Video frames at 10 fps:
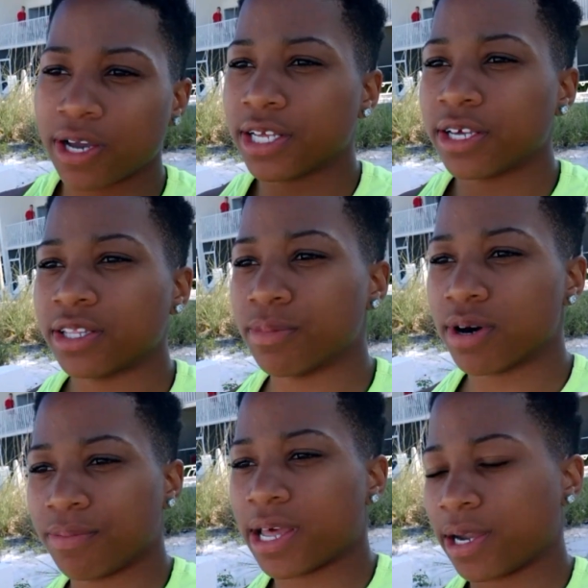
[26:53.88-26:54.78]
any of them
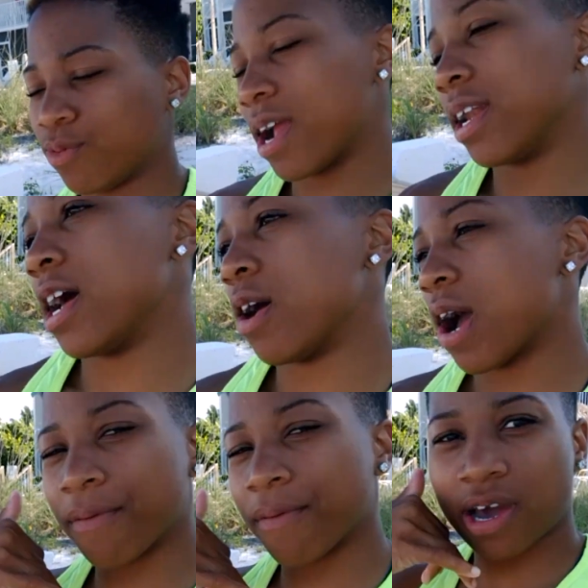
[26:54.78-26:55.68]
up like right now,
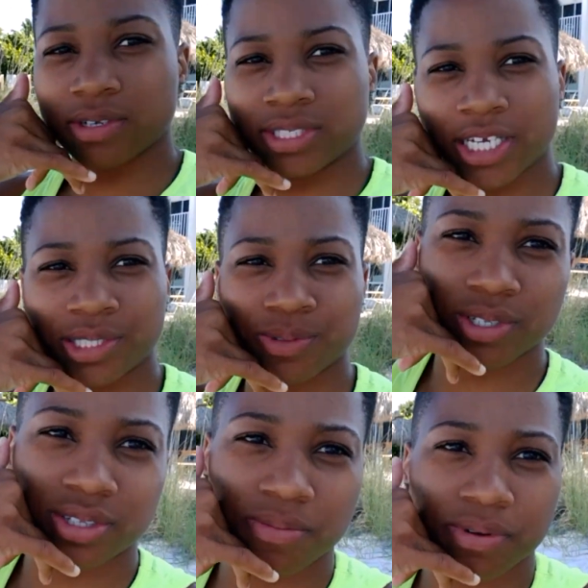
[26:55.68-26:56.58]
have a conversation
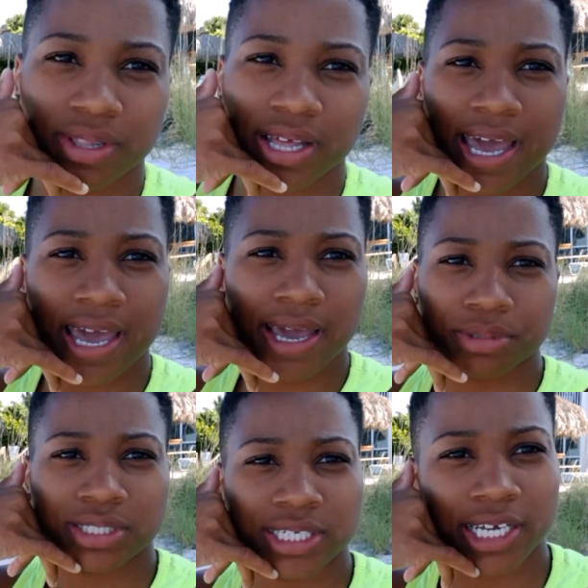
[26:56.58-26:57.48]
with them, and be like, hey, I'm
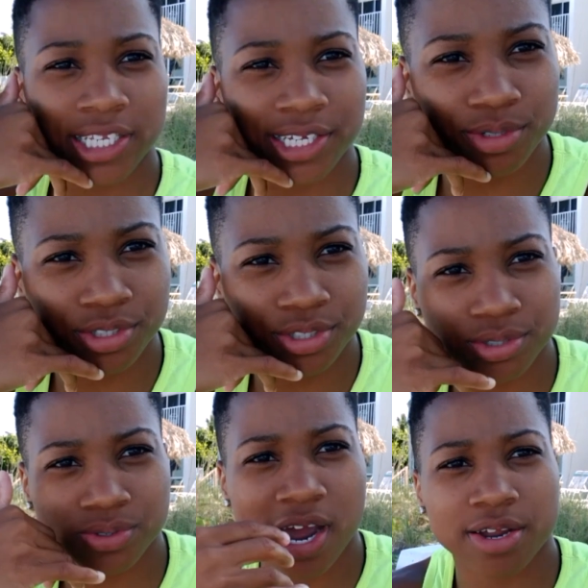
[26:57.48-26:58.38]
just checking in with
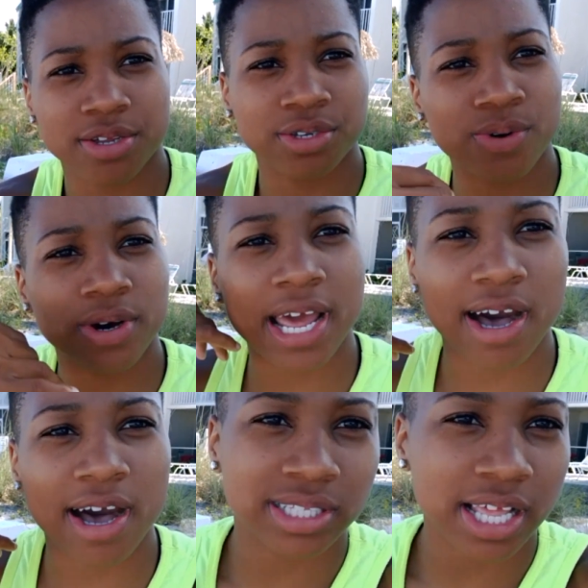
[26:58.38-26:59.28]
you. How are you doing?
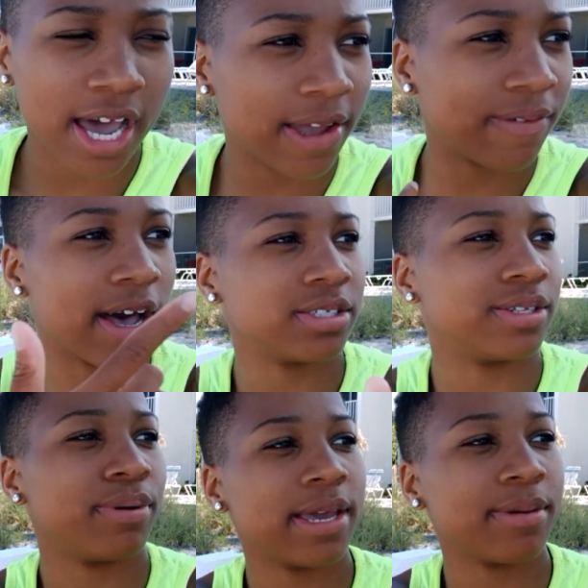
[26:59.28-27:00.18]
How's life? How's the
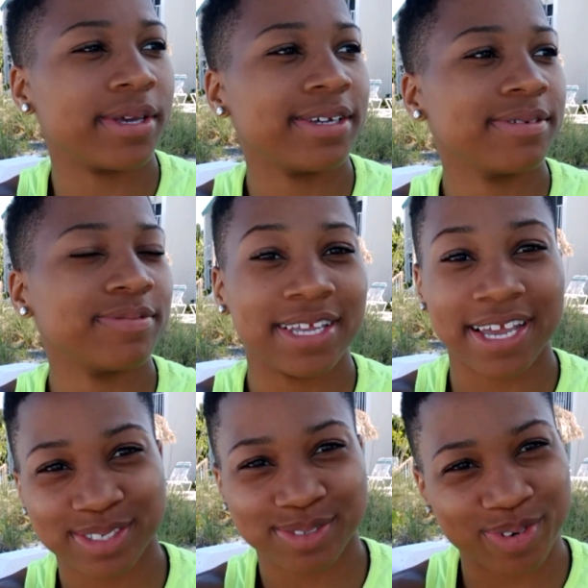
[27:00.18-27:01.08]
baby?
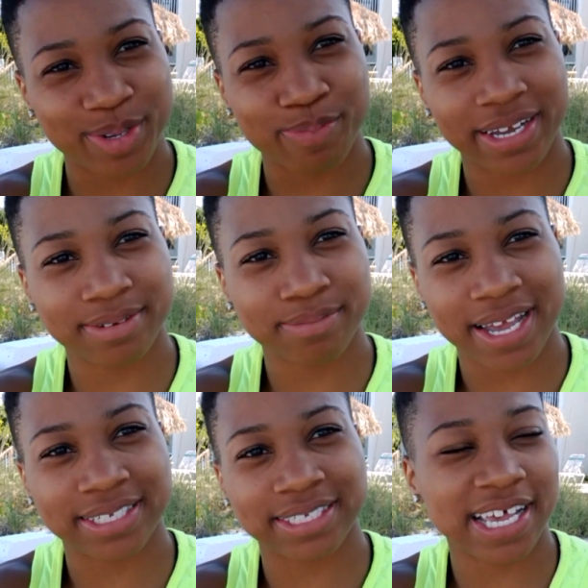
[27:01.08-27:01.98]
Yes, one of my
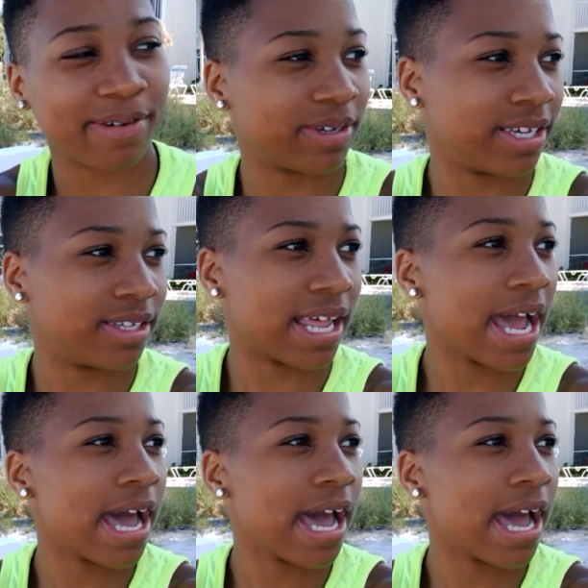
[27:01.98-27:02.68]
exes have a kid.